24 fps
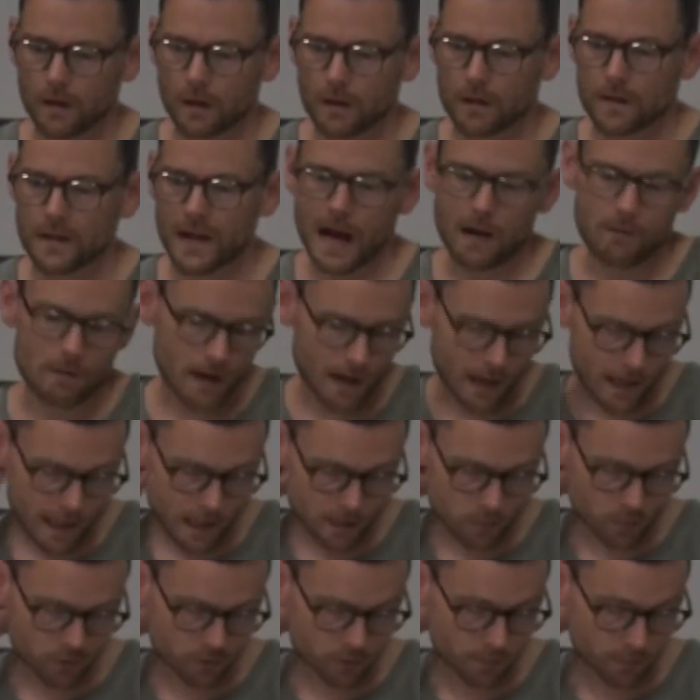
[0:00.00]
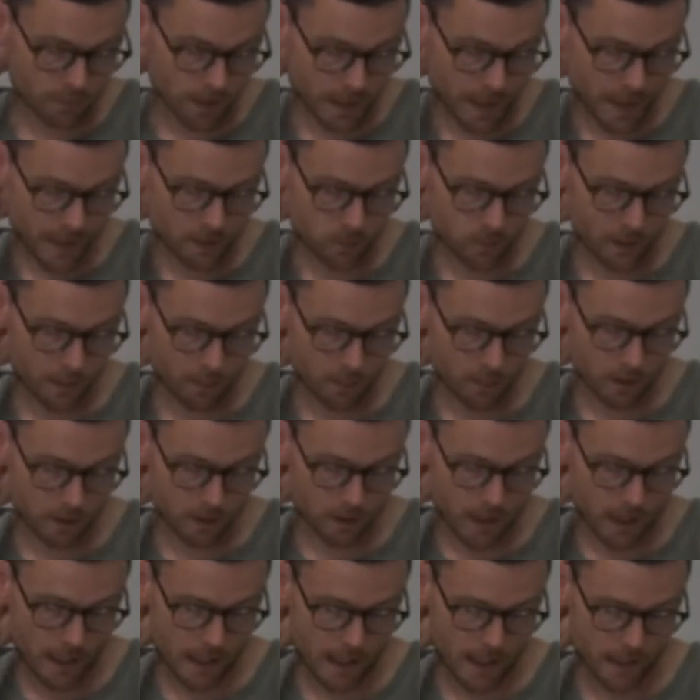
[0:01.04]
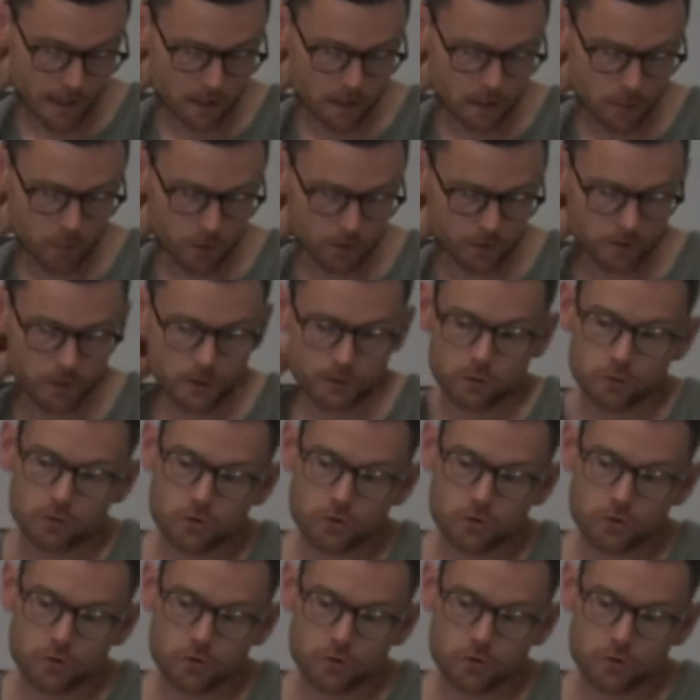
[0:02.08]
The avant-garde was the place where modern art was